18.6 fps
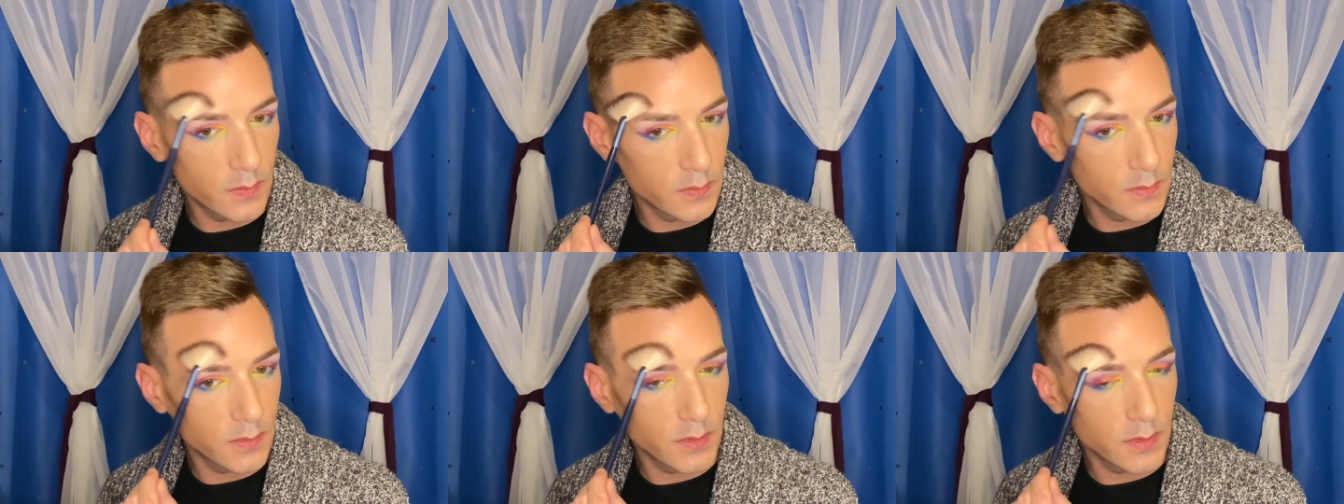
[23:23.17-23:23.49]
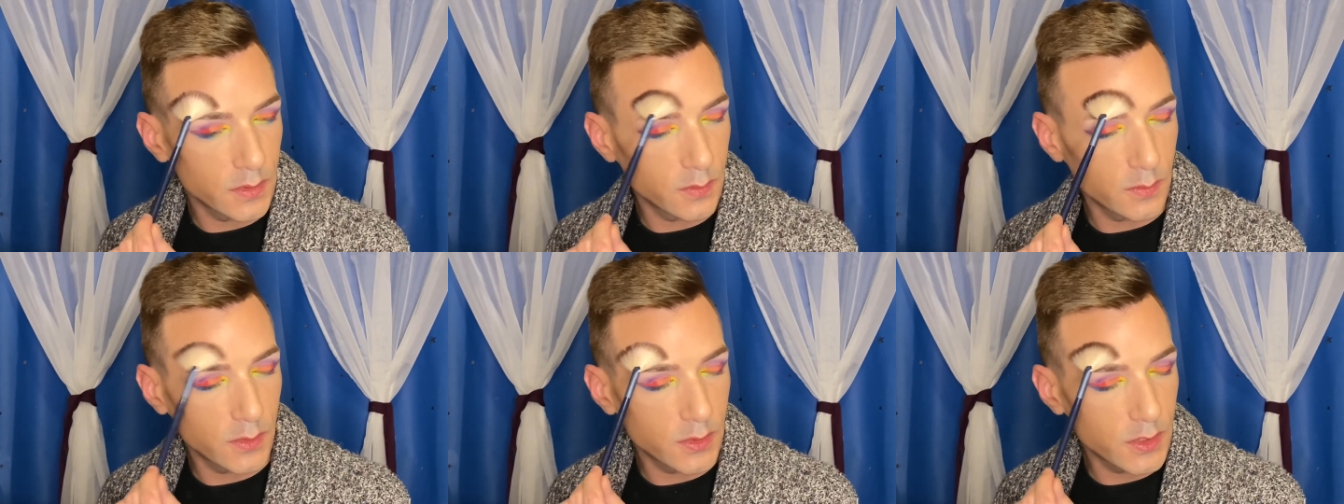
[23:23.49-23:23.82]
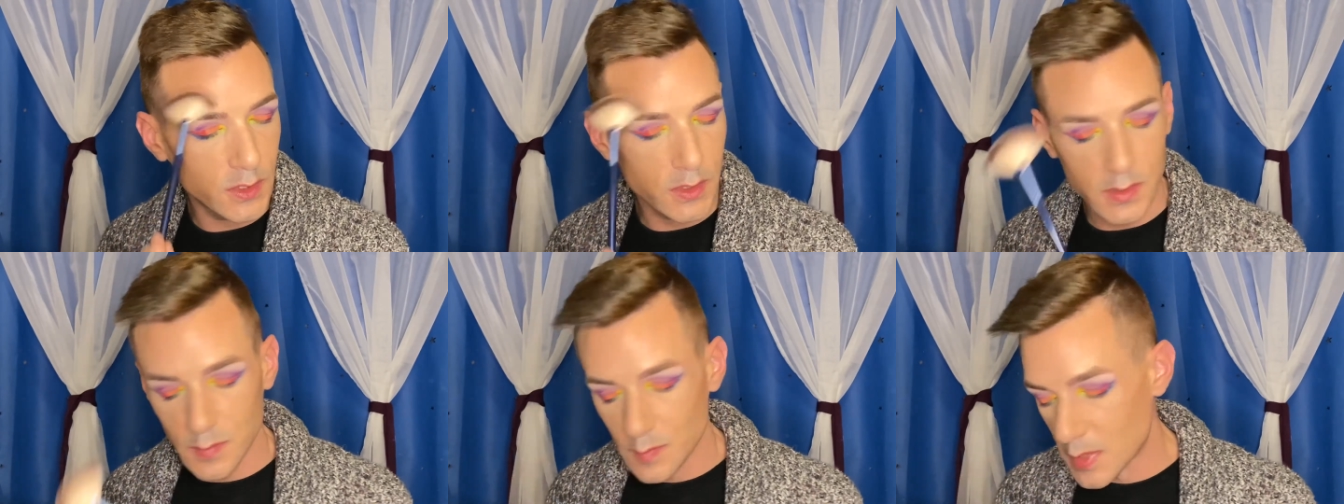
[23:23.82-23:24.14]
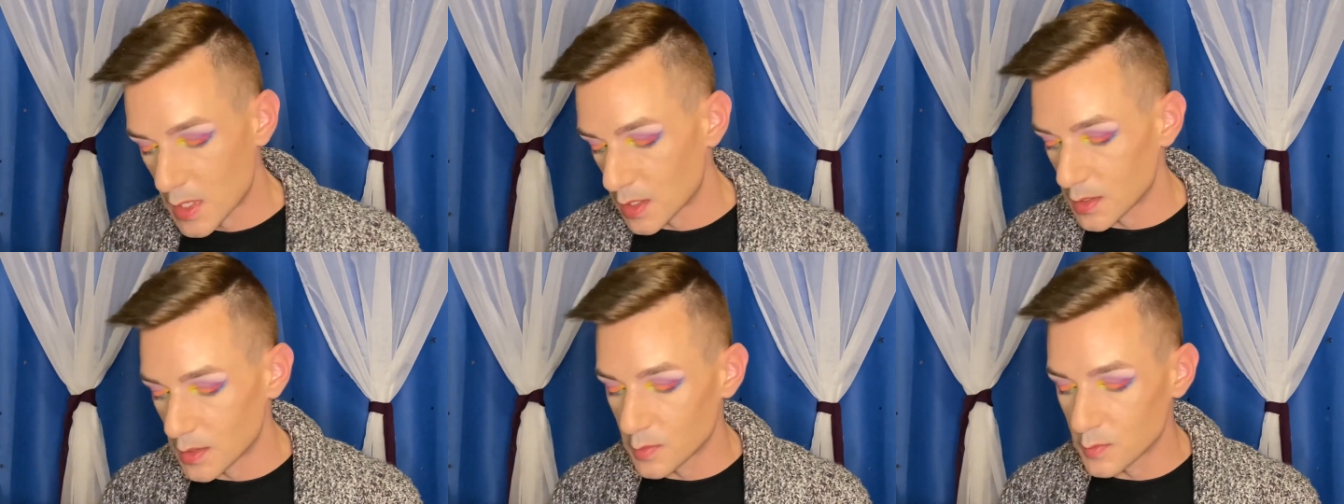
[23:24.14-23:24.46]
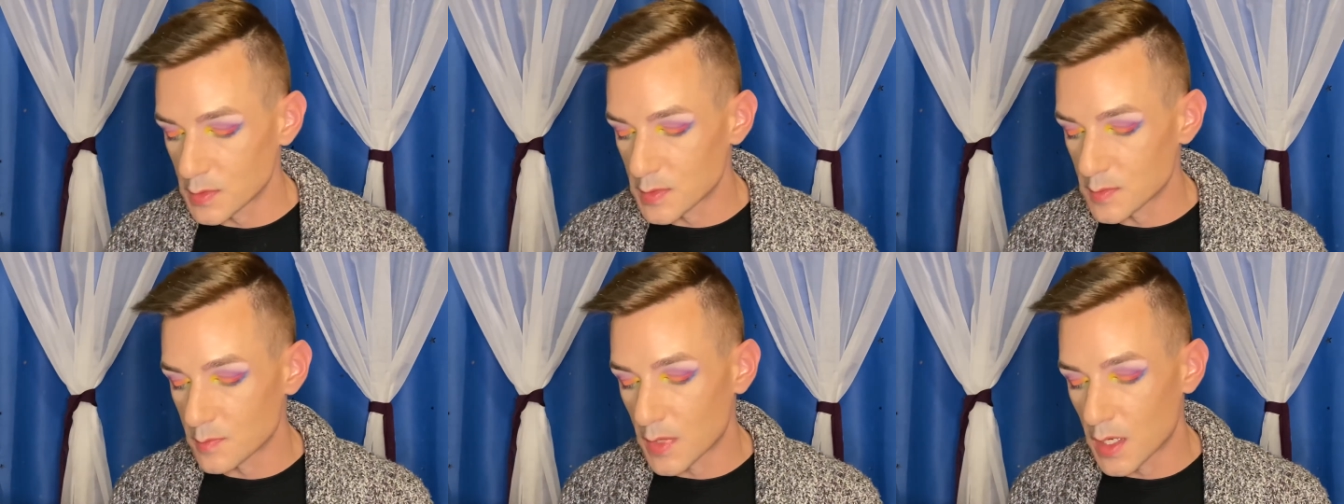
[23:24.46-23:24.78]
It was
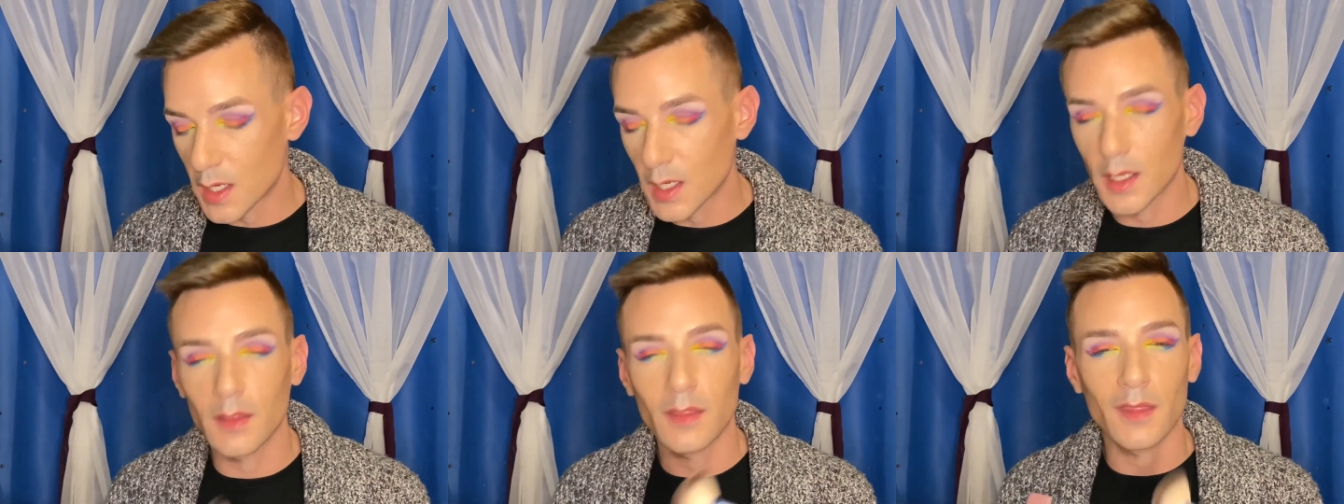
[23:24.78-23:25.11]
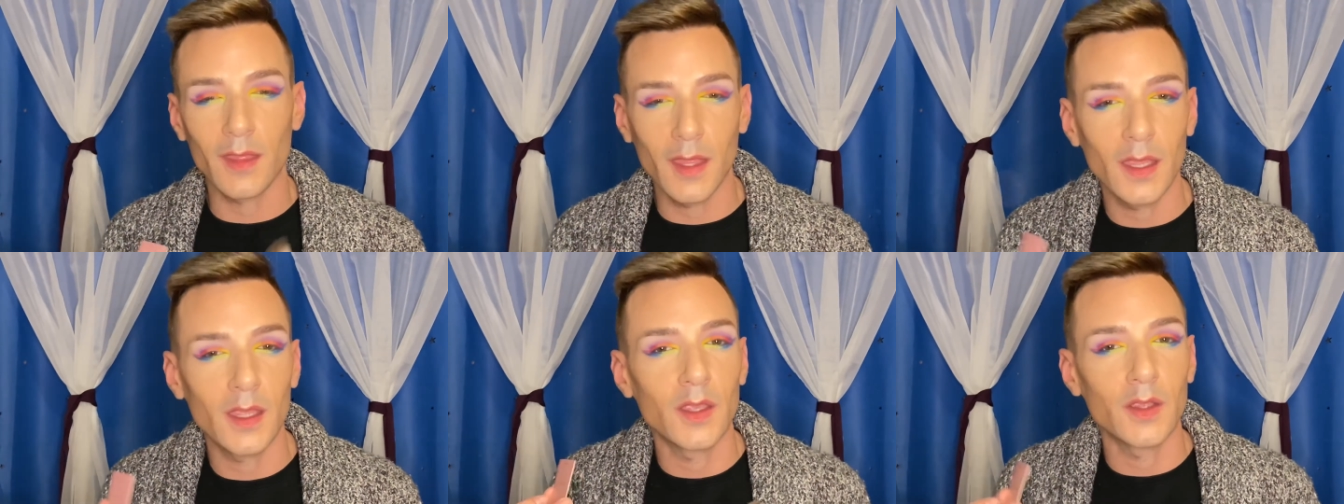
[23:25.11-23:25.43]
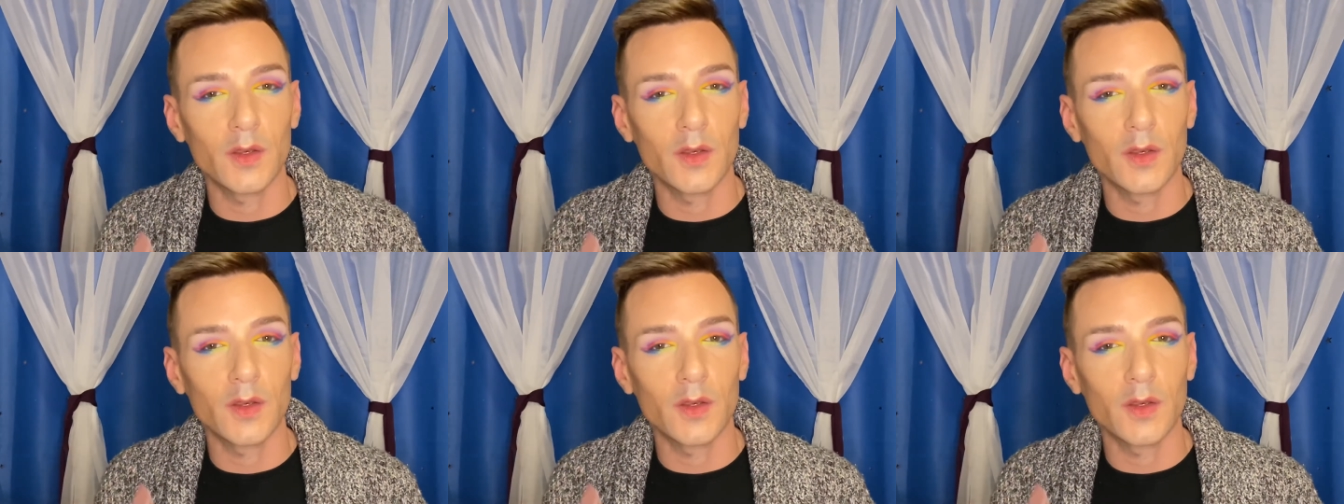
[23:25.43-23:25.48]
my thing, you know.